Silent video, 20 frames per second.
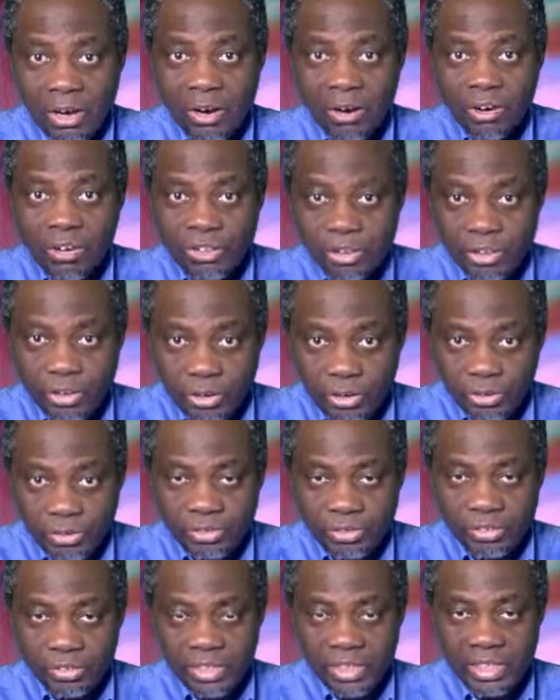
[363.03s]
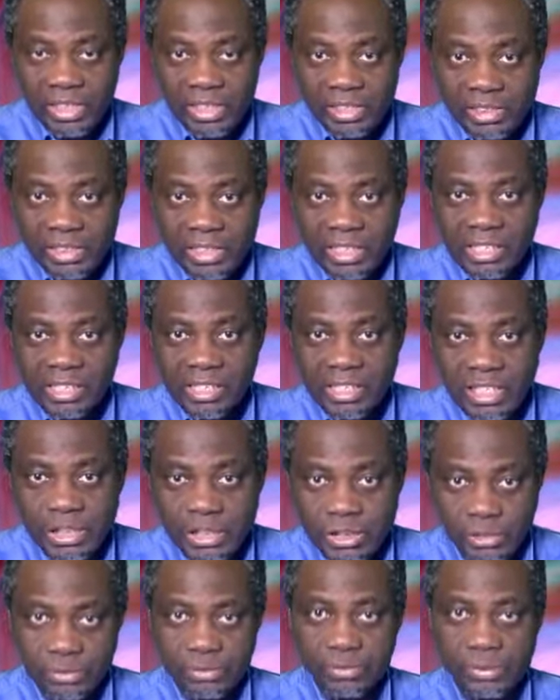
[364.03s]
on earth in the
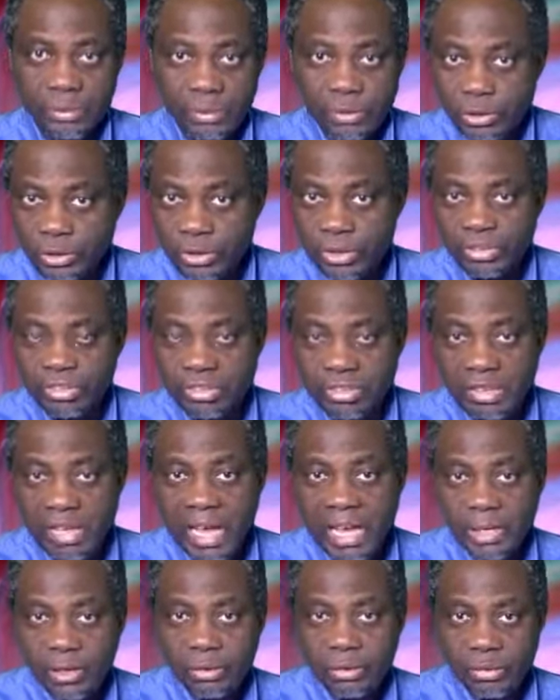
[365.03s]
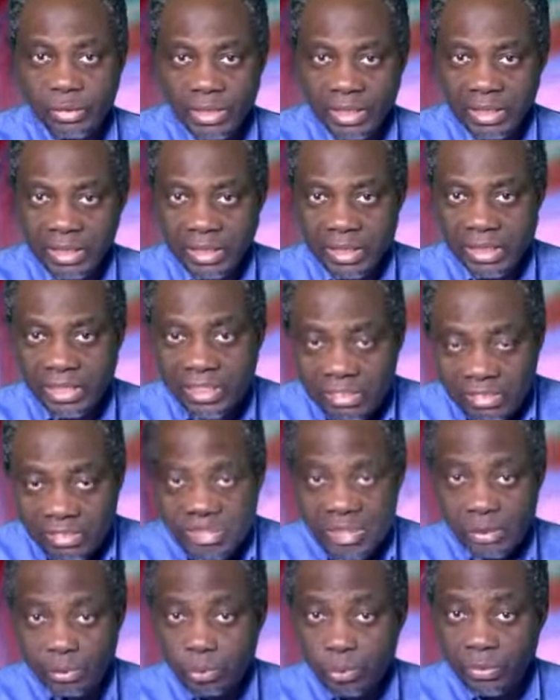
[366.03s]
creation, just like the kings
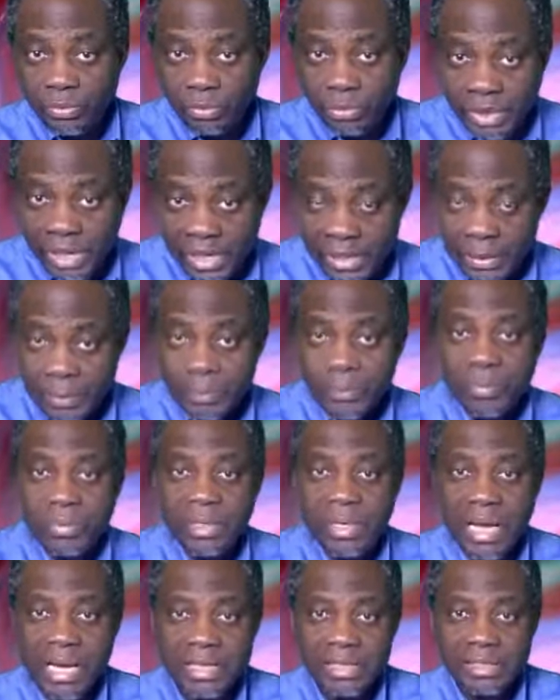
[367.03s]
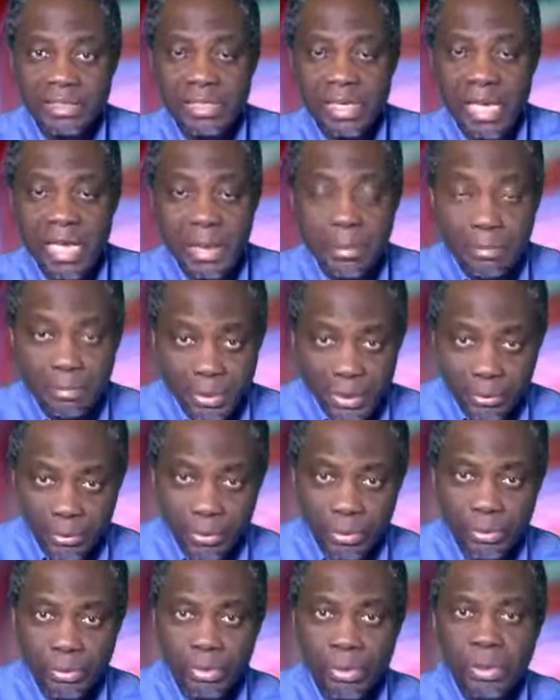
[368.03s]
that we've read and the
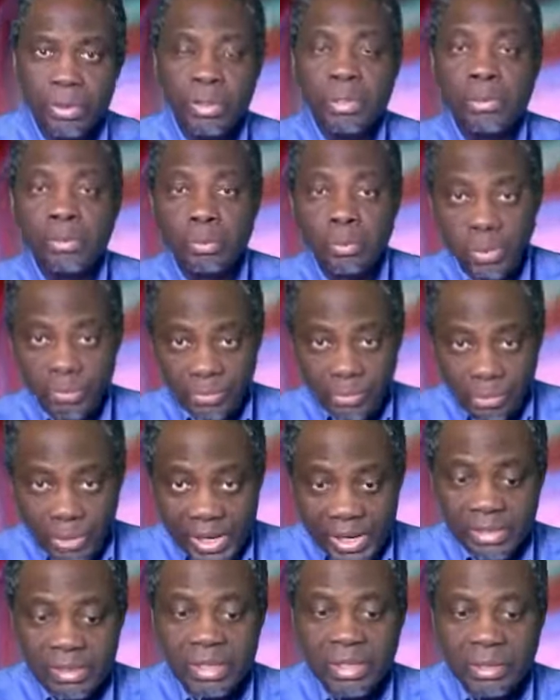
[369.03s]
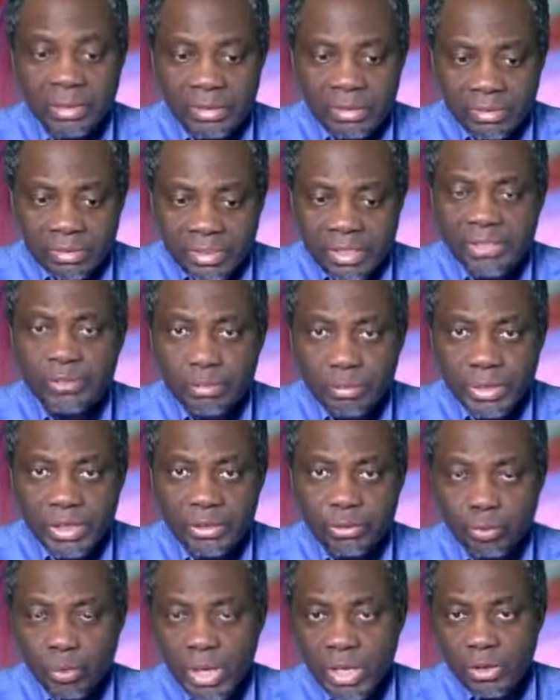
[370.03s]
emperor we've read. This
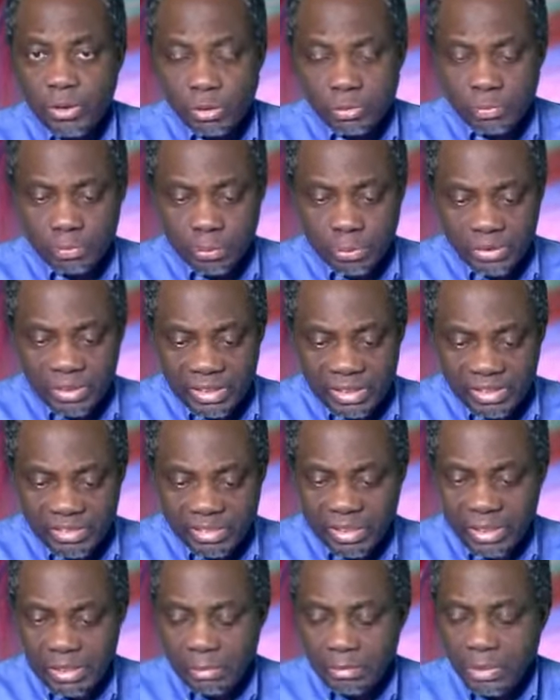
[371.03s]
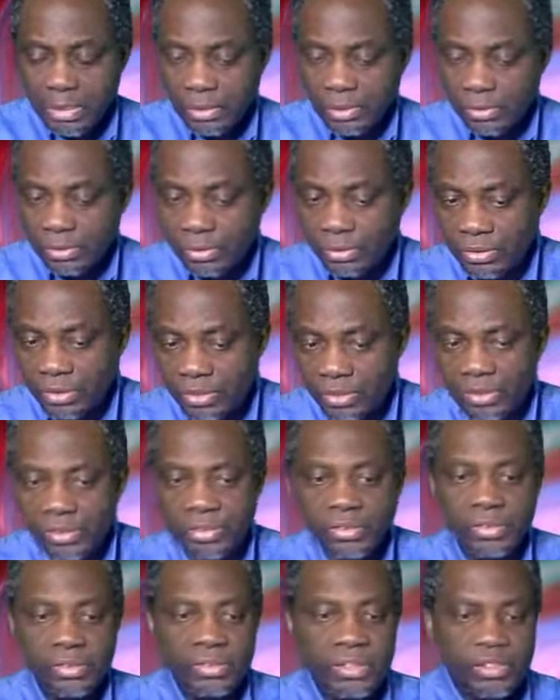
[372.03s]
means when God put his image on
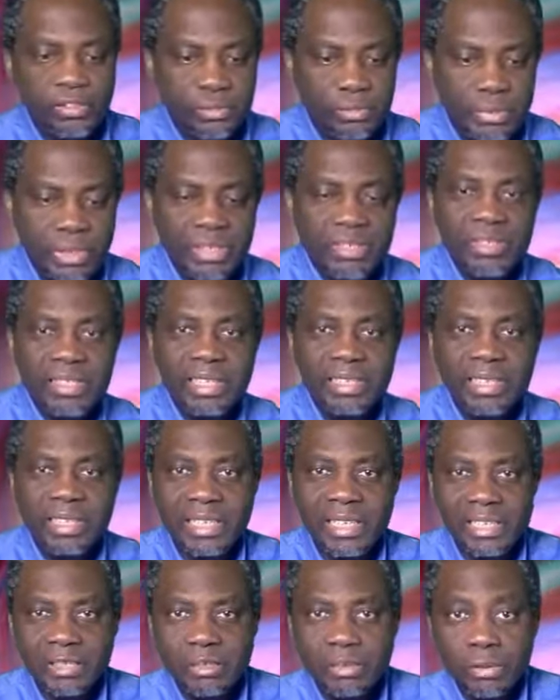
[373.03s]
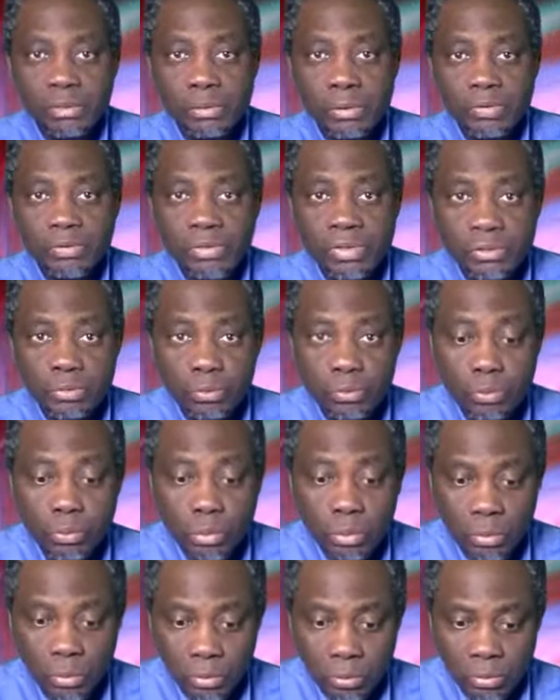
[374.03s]
earth, this means that the kingdom of this
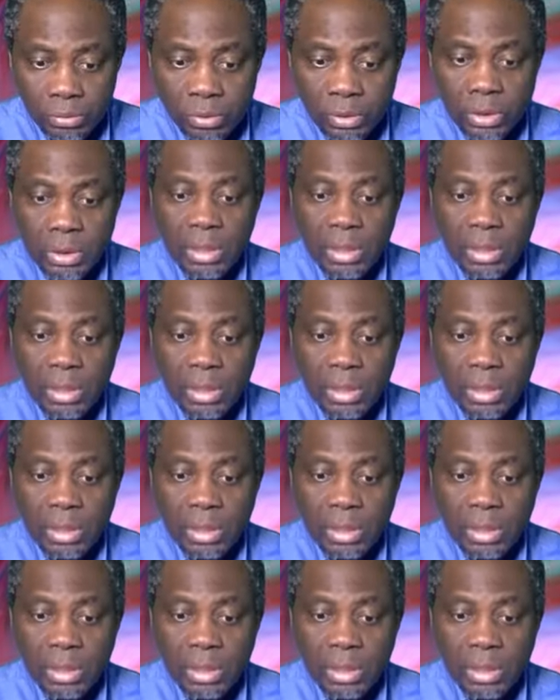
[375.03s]
world